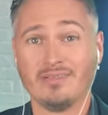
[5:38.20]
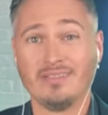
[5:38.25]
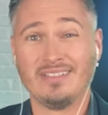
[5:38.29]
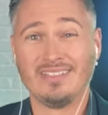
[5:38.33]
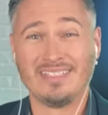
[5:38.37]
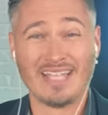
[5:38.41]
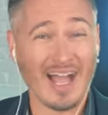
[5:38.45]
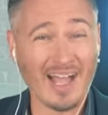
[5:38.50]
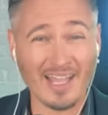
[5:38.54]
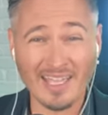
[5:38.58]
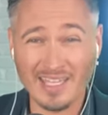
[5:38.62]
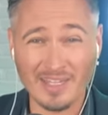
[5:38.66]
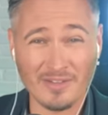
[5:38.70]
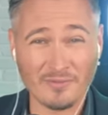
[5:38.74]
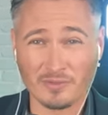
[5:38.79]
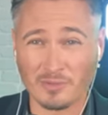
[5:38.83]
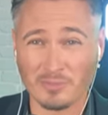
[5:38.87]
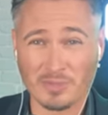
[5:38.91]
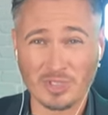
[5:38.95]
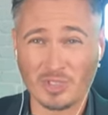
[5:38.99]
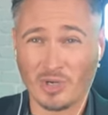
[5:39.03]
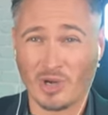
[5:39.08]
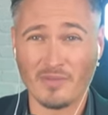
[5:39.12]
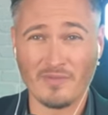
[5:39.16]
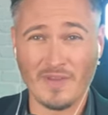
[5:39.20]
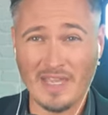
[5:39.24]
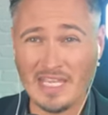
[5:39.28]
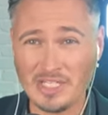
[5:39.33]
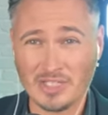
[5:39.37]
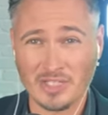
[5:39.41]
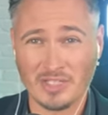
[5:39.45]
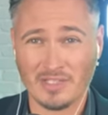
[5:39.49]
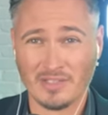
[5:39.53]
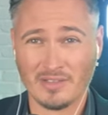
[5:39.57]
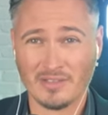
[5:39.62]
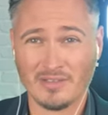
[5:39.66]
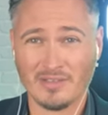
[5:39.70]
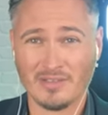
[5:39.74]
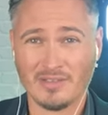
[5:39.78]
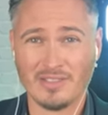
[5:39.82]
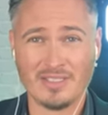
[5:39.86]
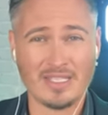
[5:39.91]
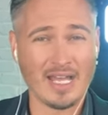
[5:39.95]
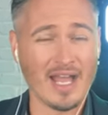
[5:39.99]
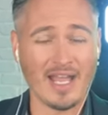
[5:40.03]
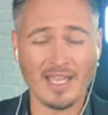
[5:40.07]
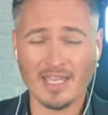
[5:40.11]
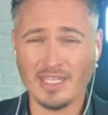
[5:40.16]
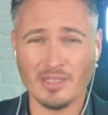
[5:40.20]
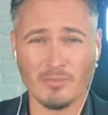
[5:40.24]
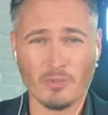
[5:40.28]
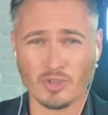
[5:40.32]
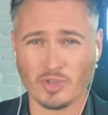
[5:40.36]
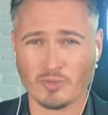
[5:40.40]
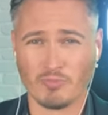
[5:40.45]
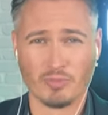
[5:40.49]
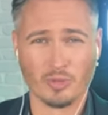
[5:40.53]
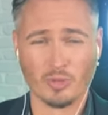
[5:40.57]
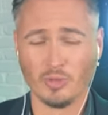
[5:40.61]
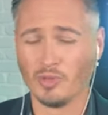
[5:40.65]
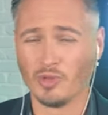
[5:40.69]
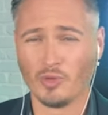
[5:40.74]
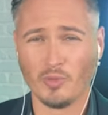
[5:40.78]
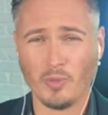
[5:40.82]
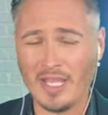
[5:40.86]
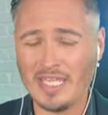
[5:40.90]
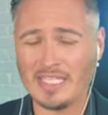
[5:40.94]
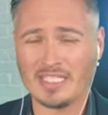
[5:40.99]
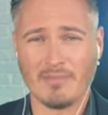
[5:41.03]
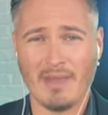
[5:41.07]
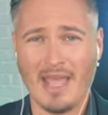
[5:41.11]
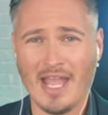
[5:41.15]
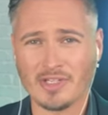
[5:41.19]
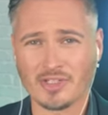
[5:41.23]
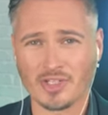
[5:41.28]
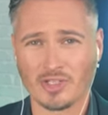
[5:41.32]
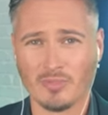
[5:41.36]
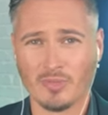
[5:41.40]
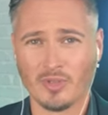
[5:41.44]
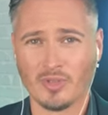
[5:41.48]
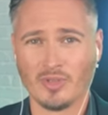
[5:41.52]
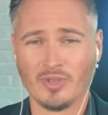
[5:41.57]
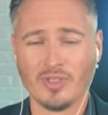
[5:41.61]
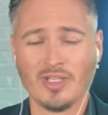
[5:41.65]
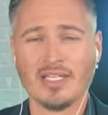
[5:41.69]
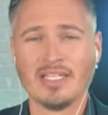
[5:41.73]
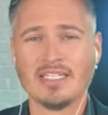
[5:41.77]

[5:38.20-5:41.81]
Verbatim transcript: dying from starvation, dying in the most brutal ways imaginable,